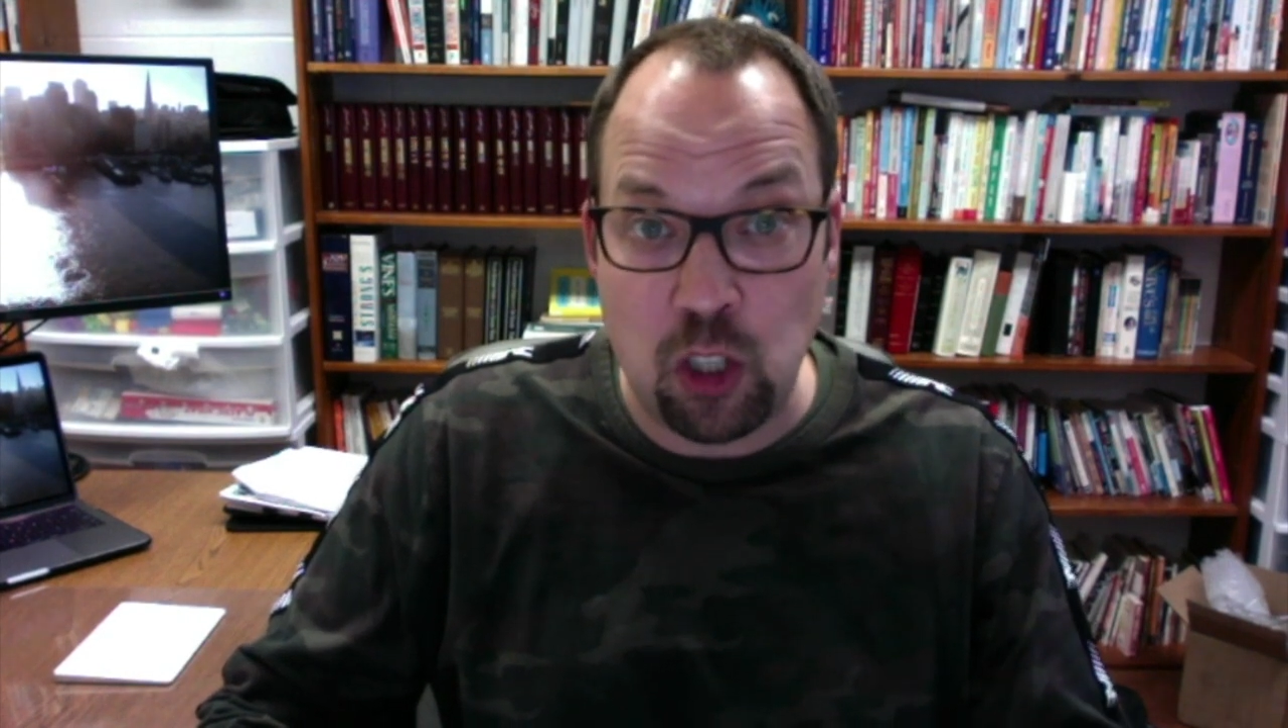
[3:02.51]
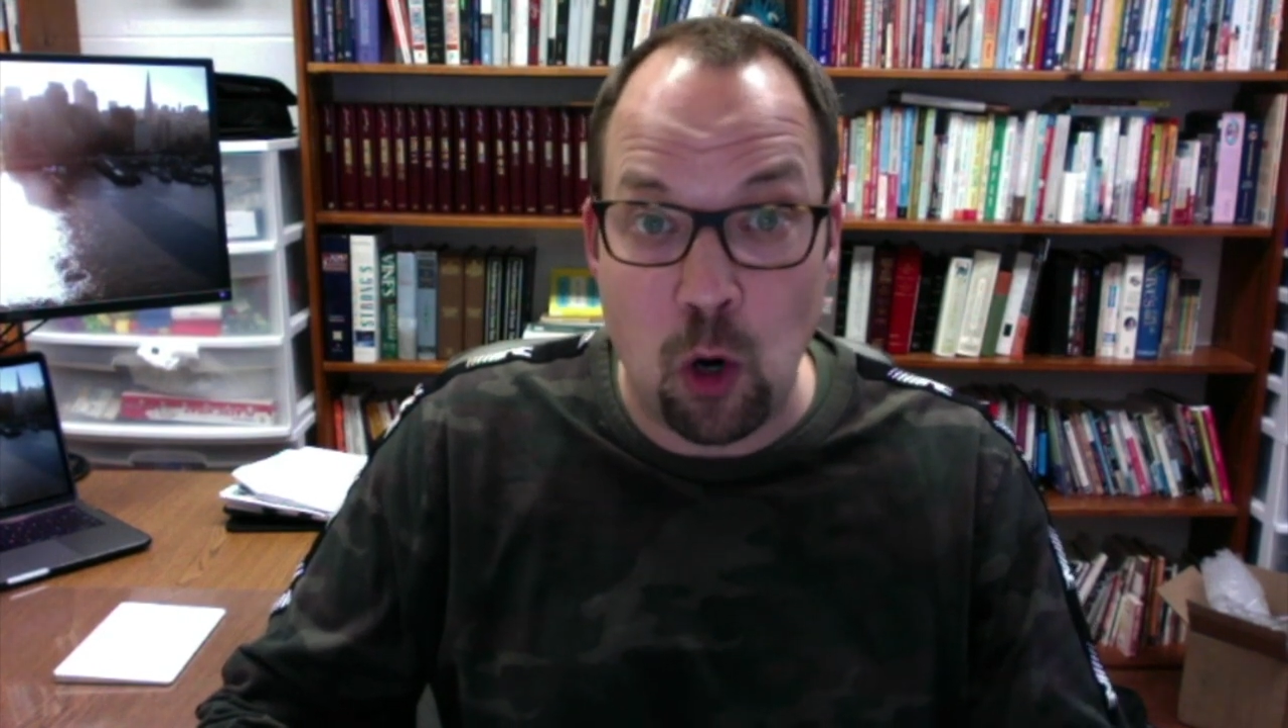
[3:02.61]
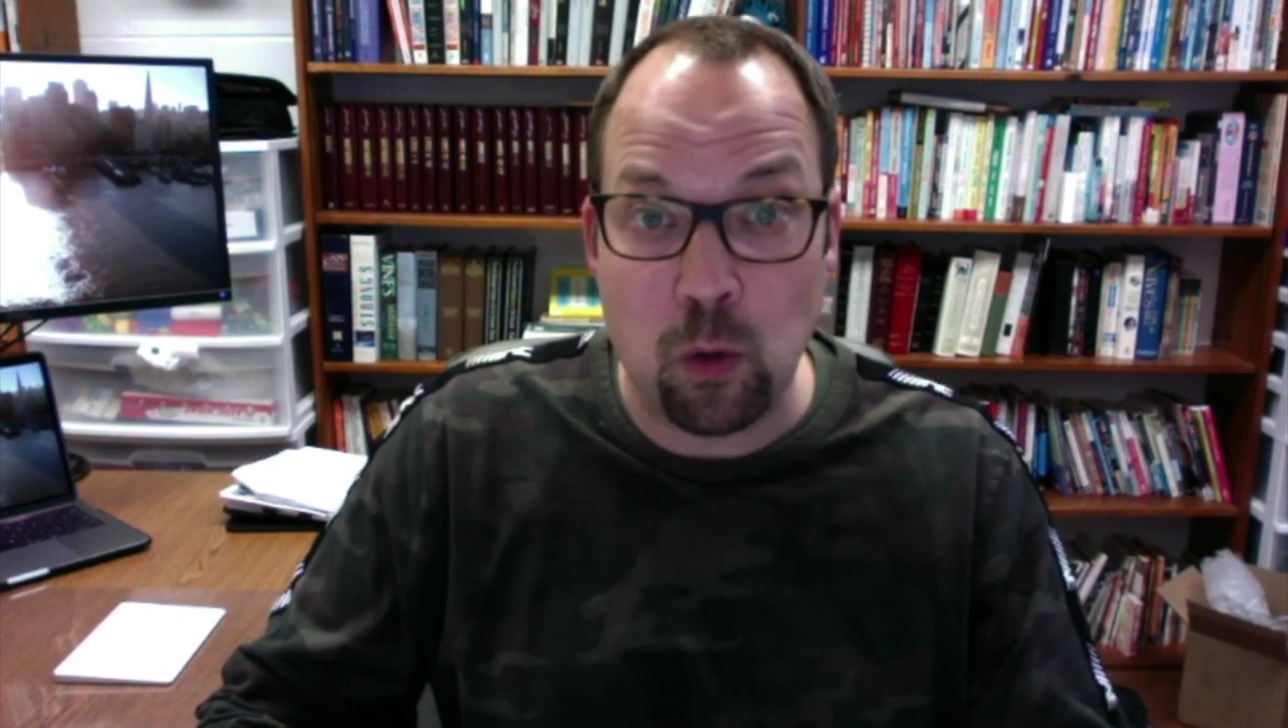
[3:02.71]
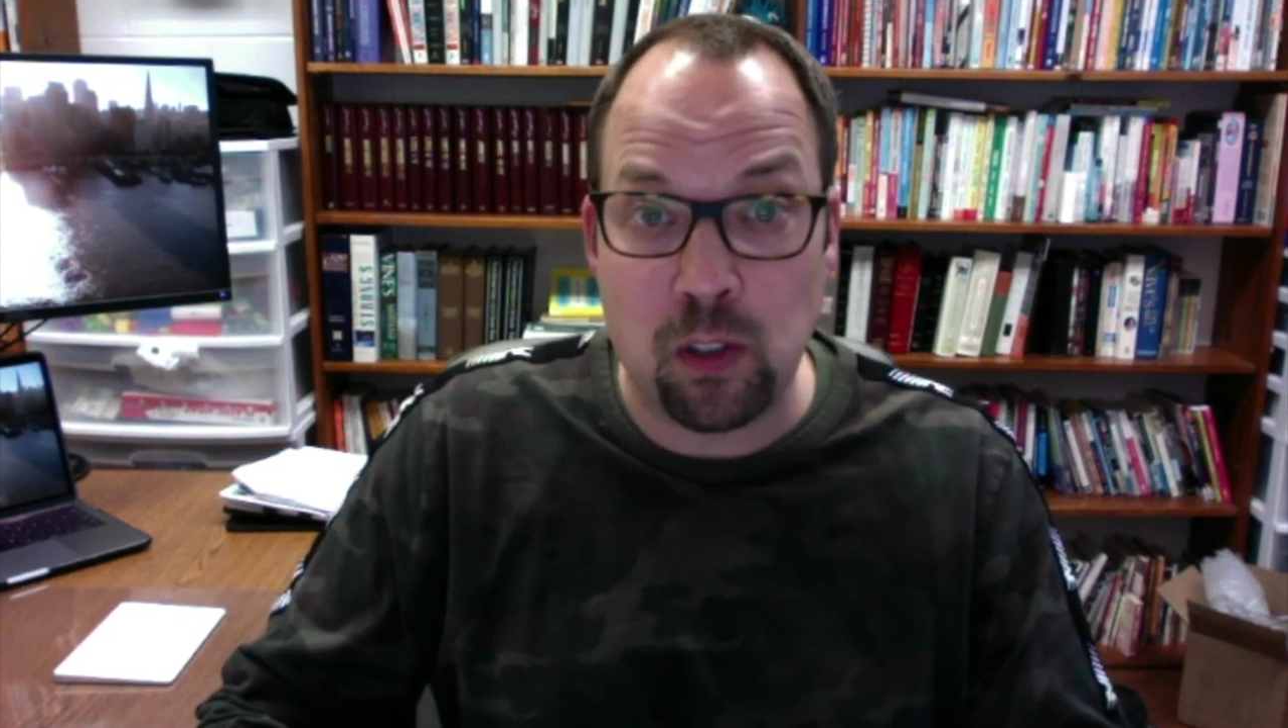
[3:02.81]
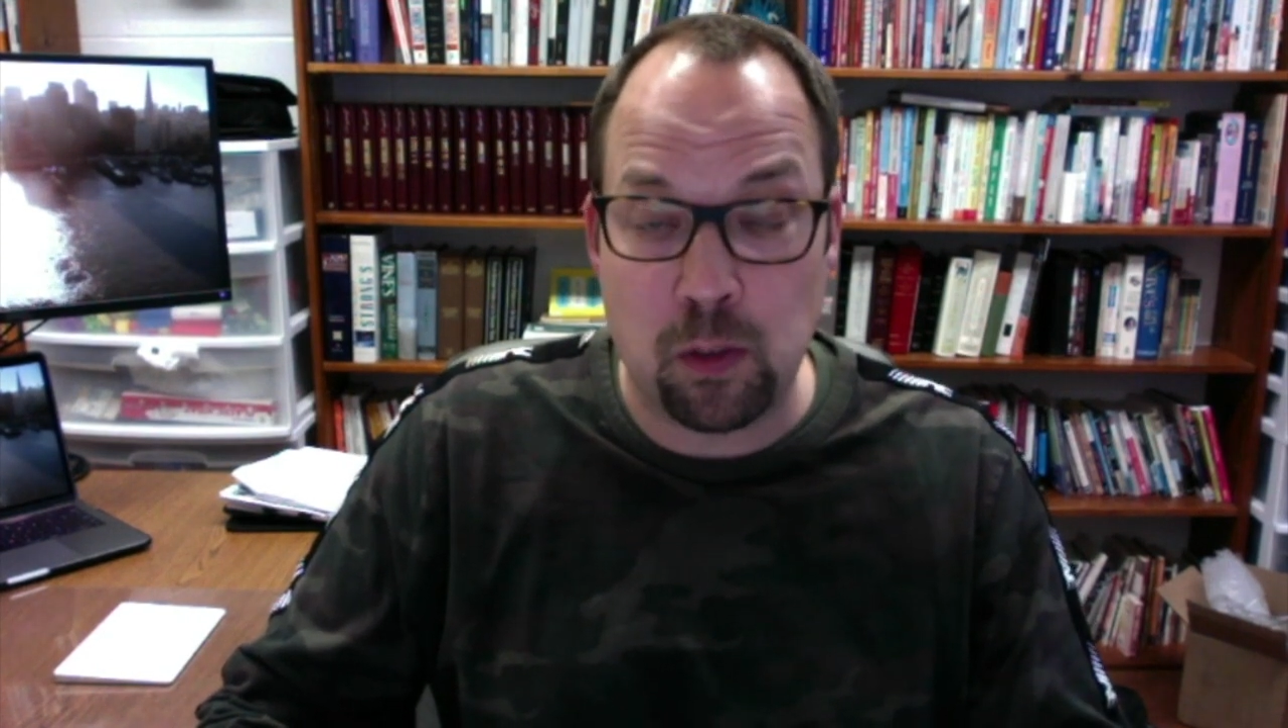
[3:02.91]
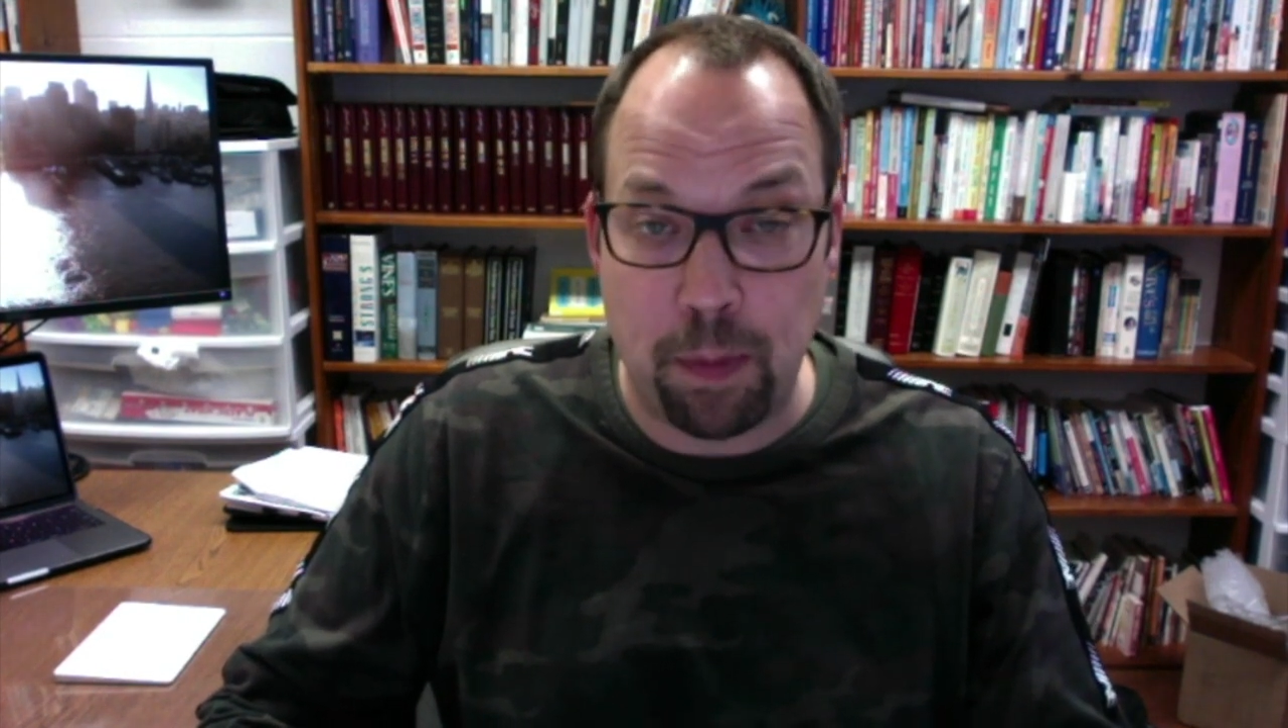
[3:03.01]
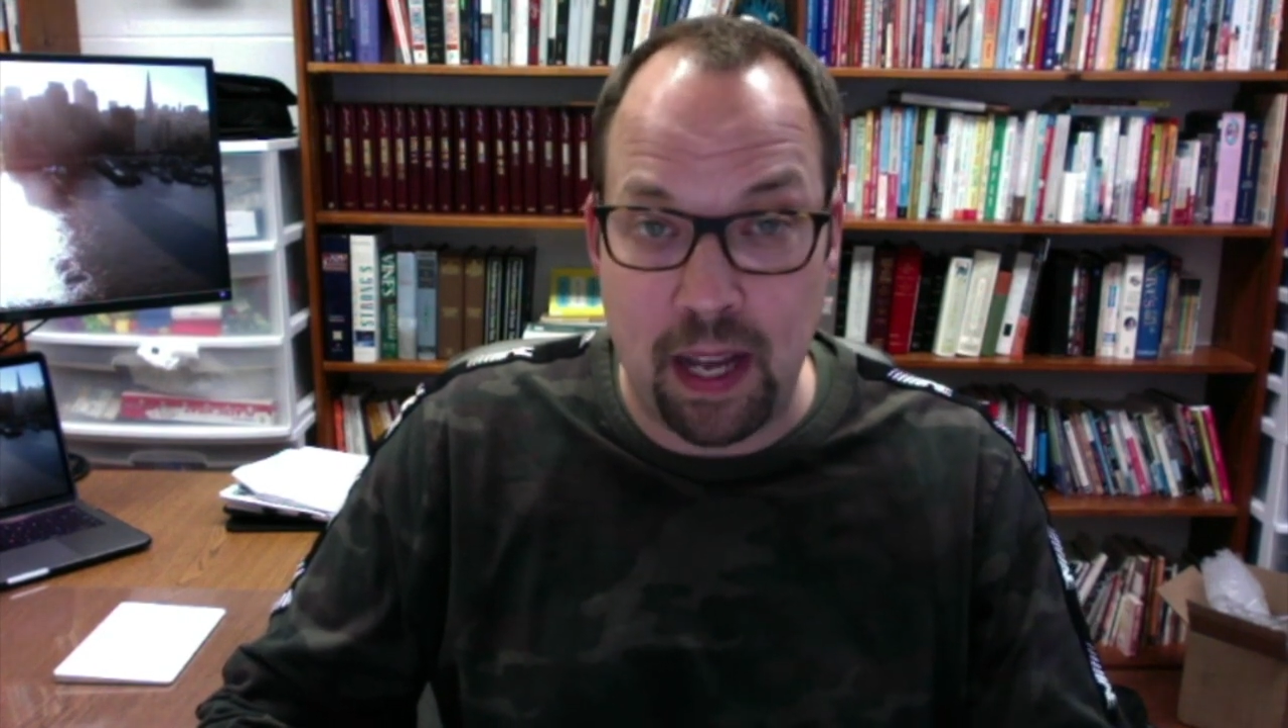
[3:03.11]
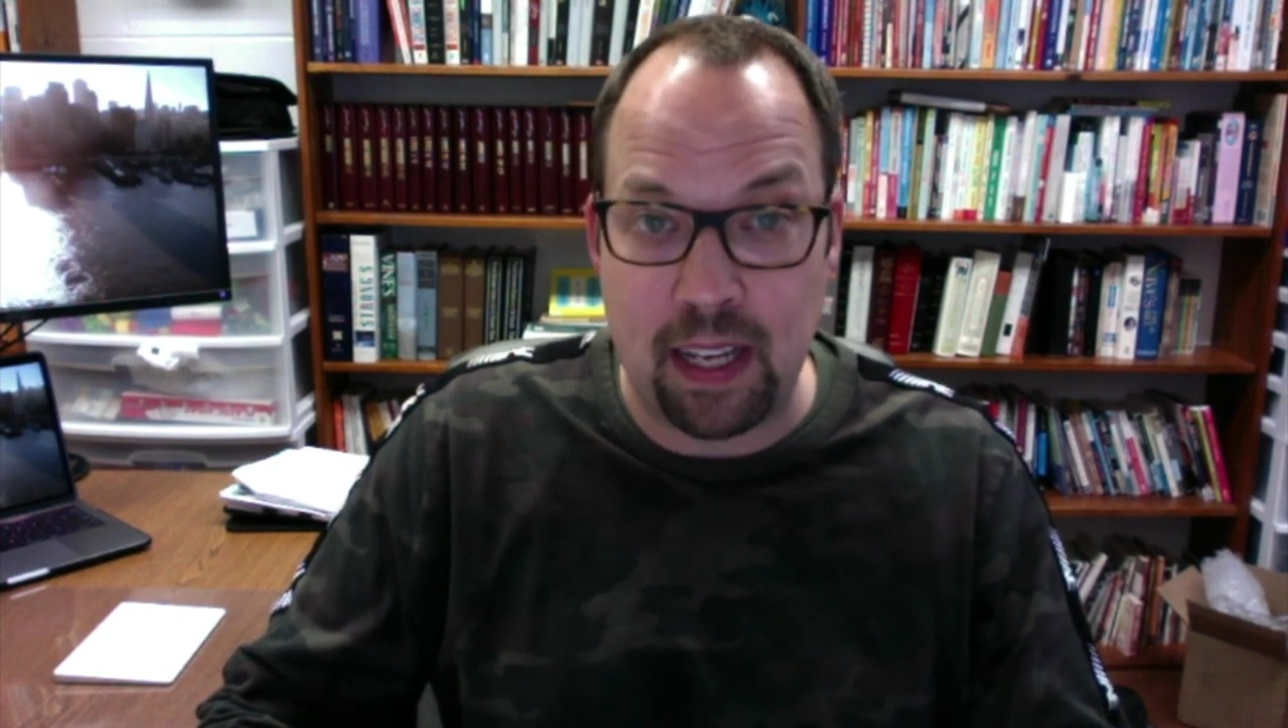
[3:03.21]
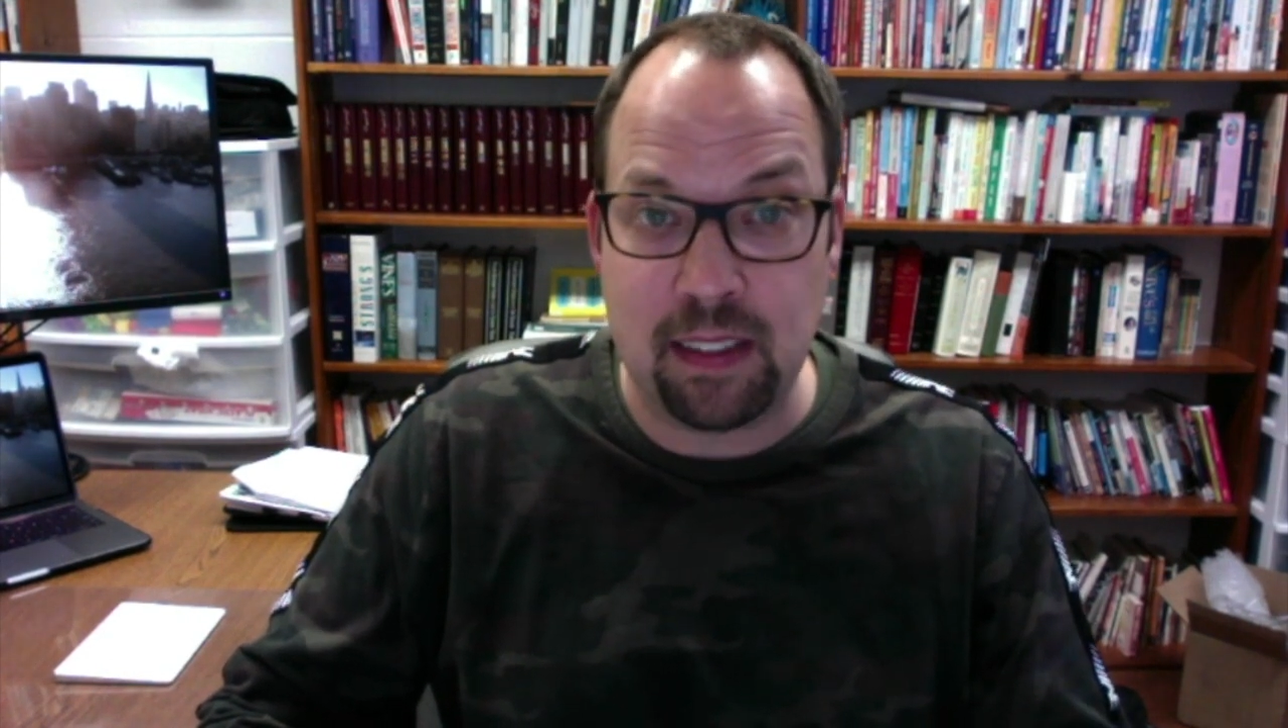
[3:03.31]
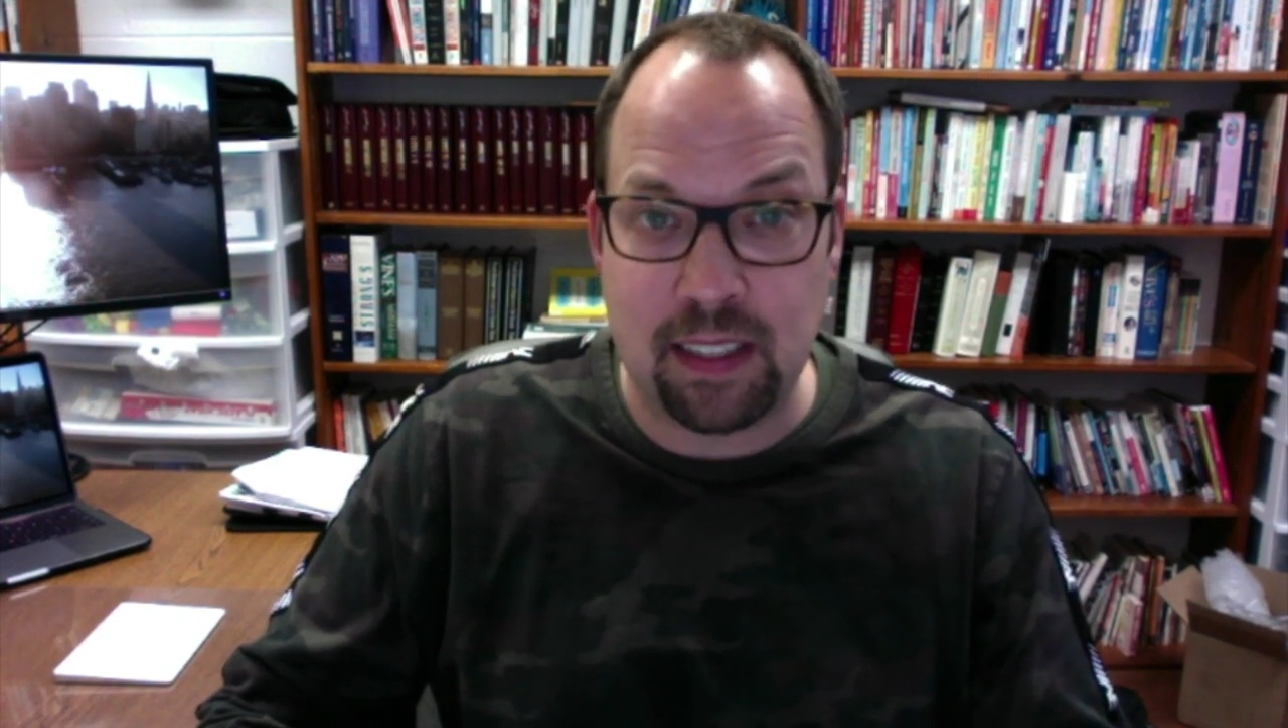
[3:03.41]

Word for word: don't spend